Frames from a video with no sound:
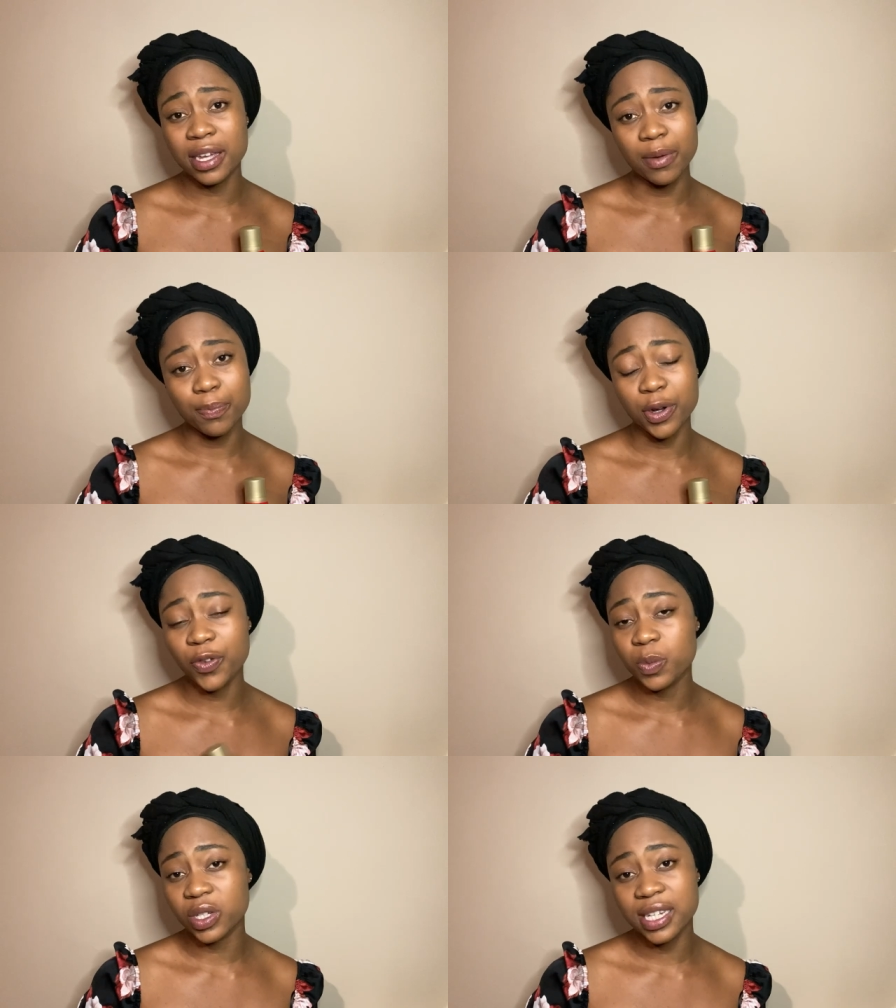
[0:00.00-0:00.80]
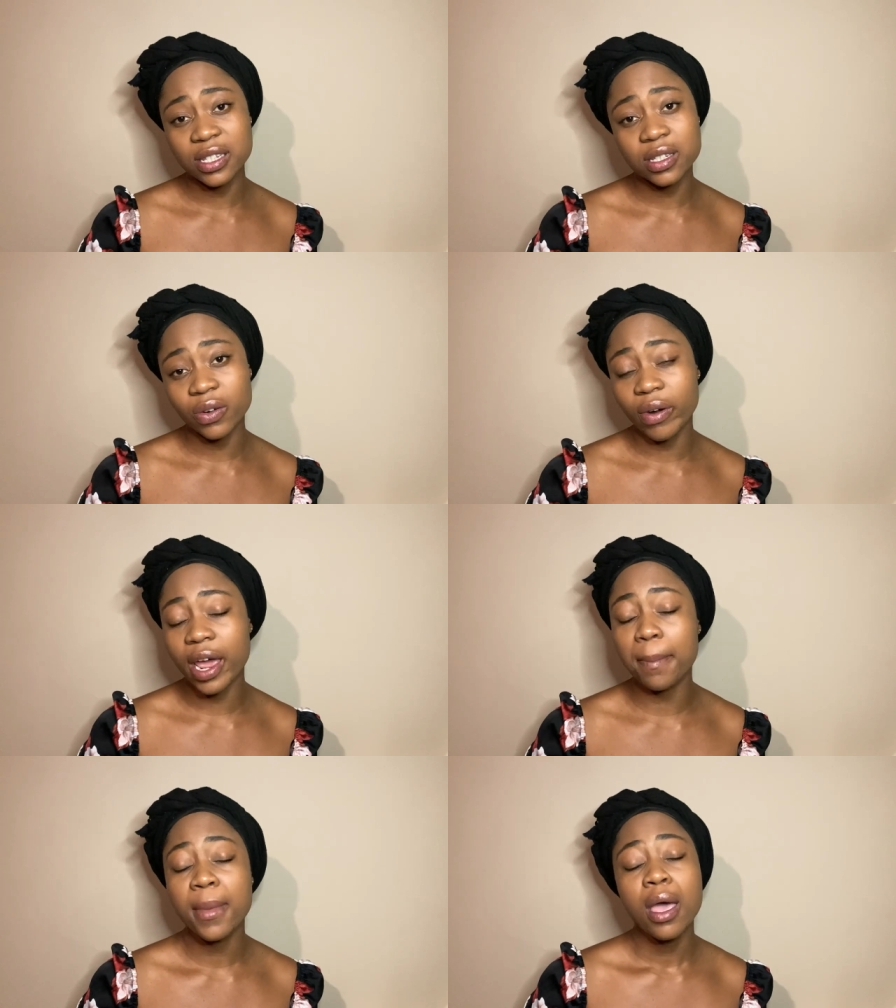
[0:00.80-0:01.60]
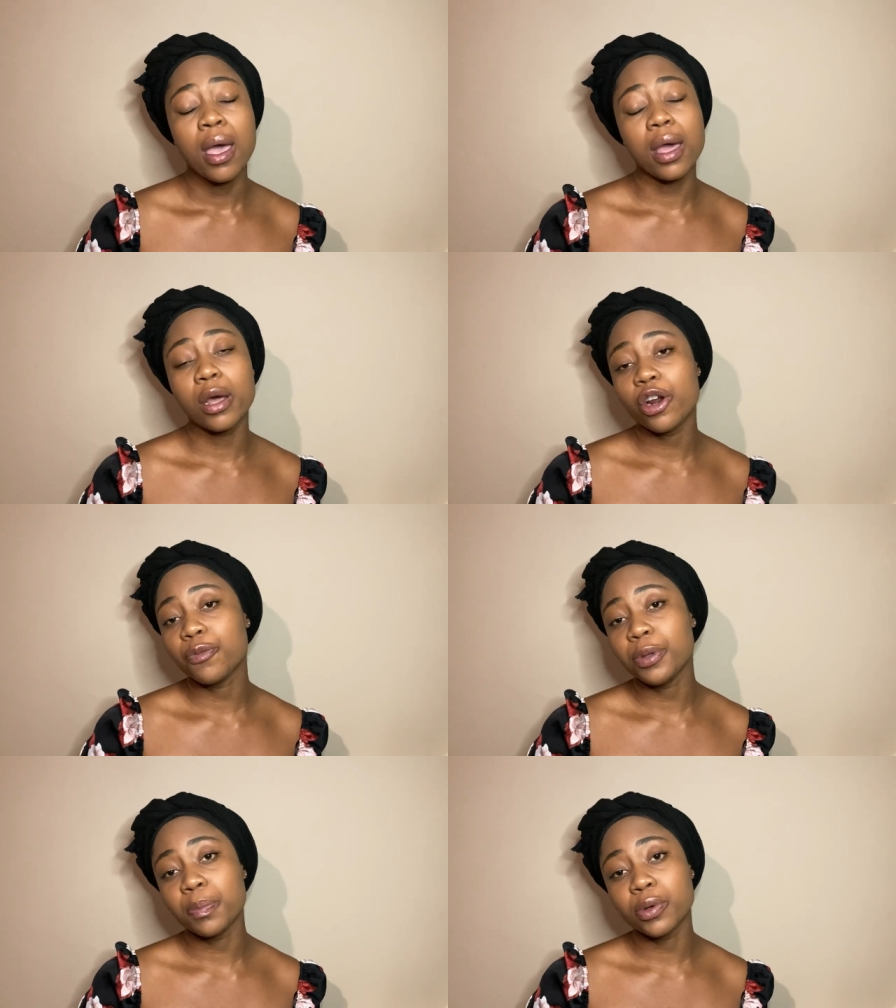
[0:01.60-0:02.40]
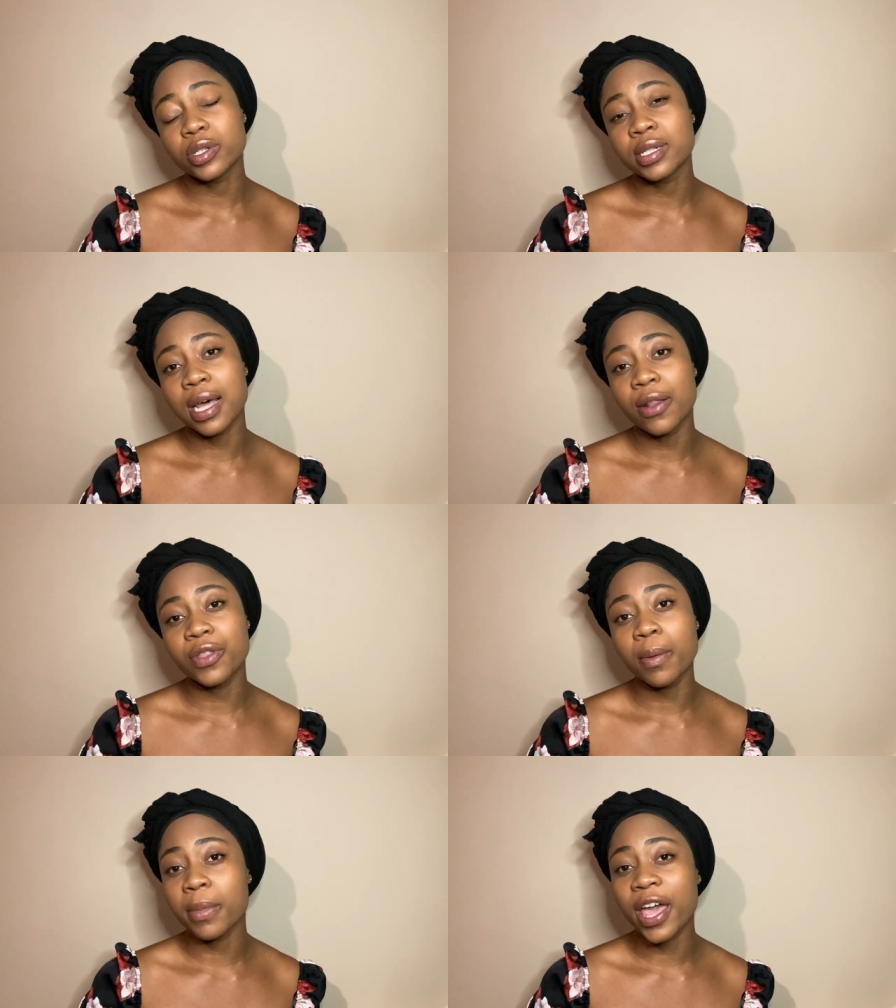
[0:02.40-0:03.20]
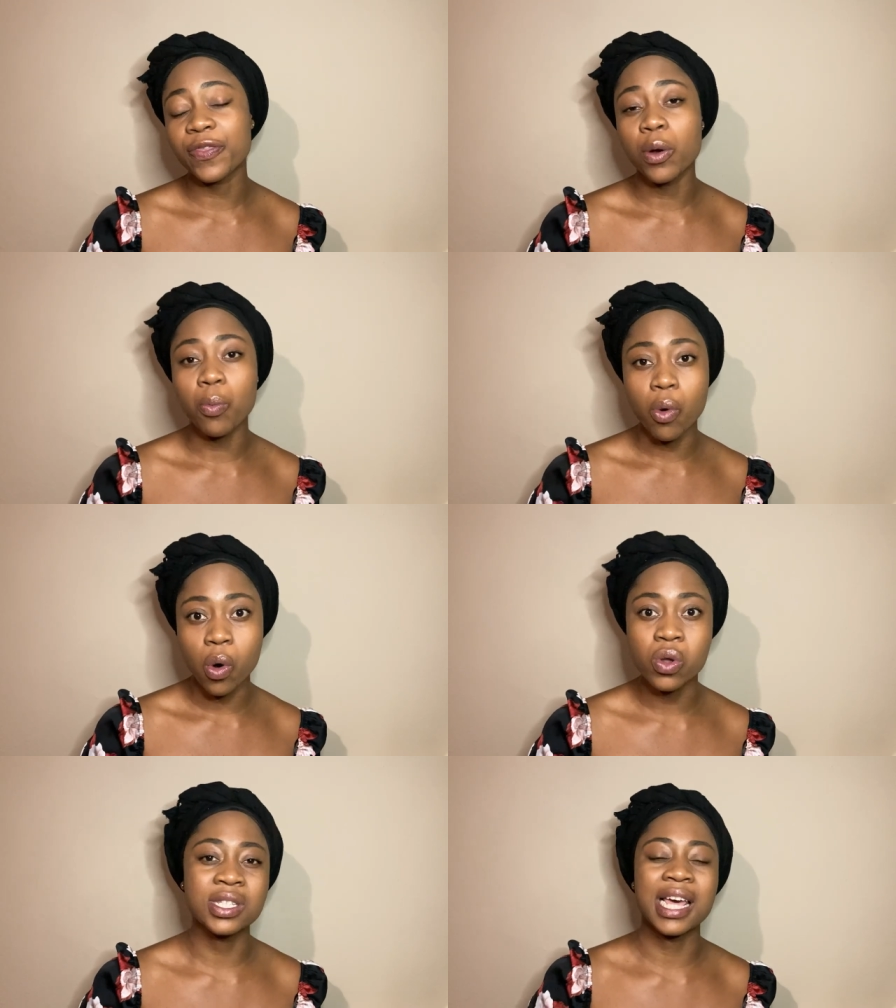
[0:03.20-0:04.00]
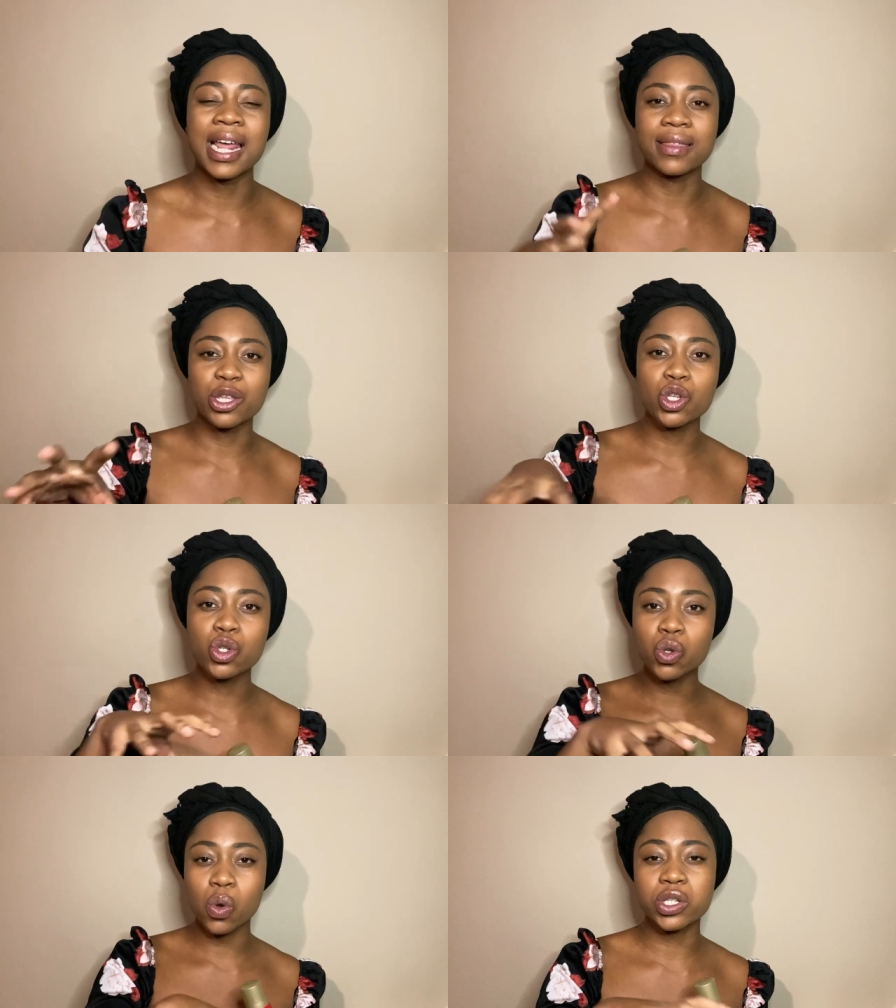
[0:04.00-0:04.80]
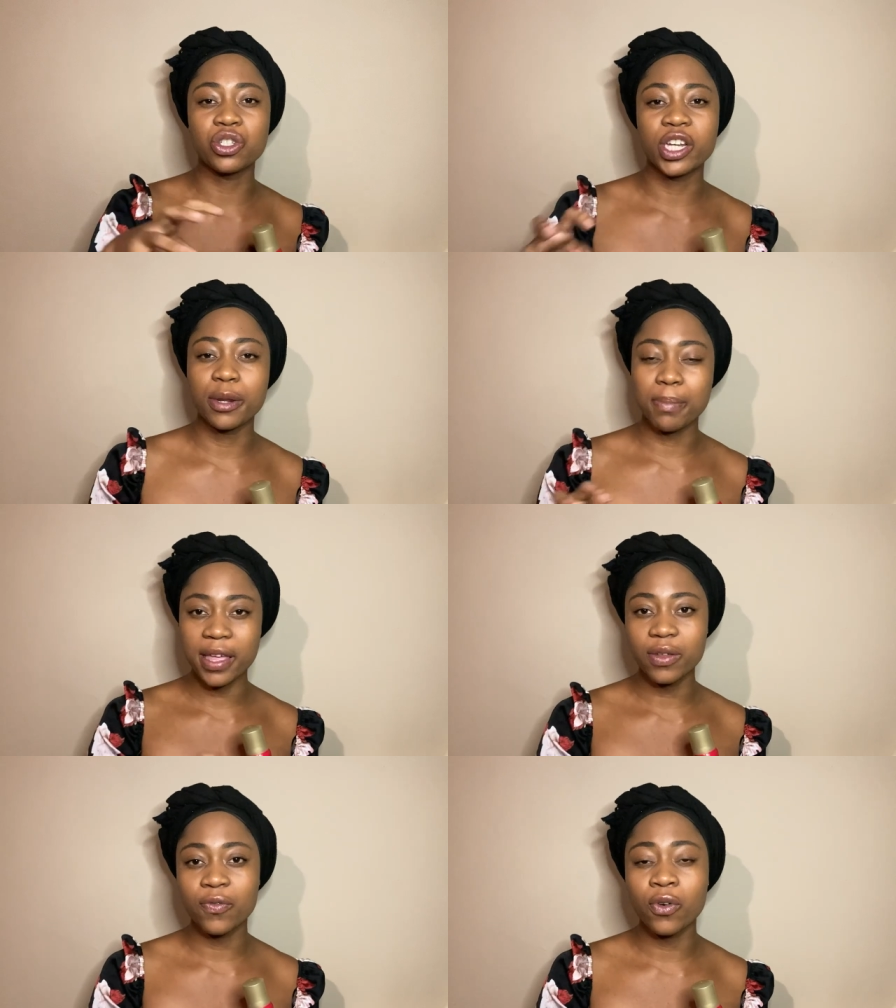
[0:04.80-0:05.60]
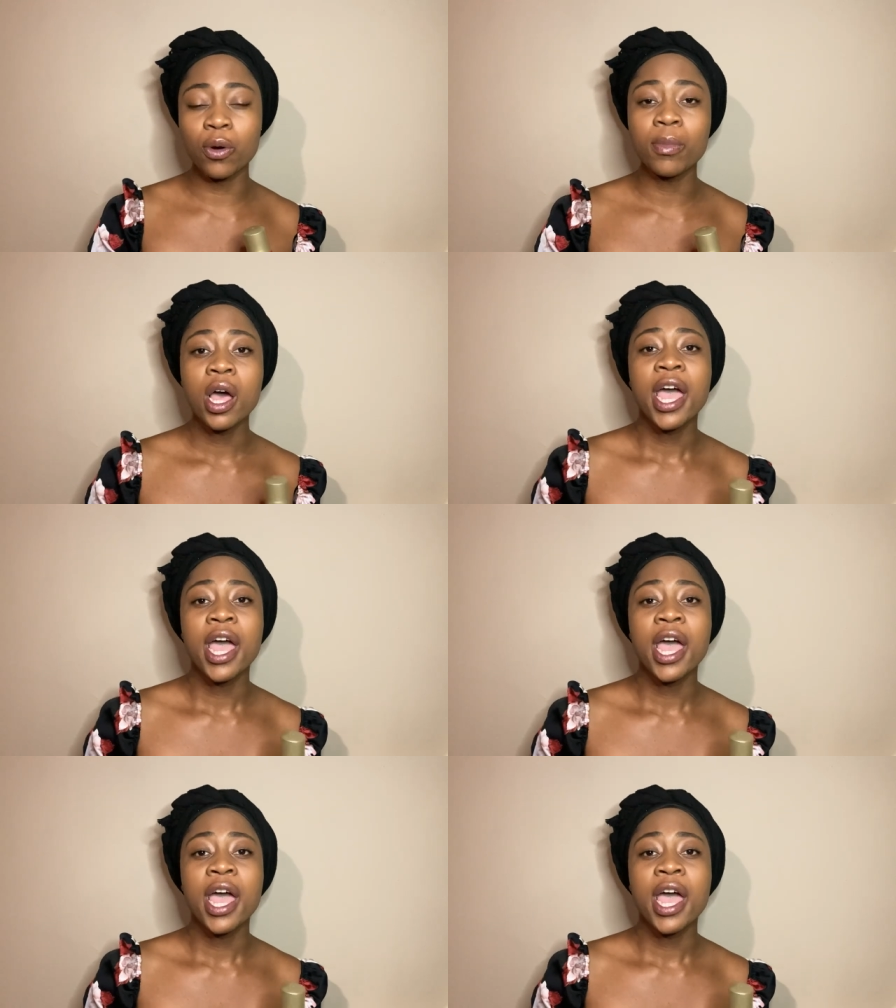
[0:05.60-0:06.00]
perfumes on Instagram. A lot of people sell them at the malls. They're like these stores that you can buy them from.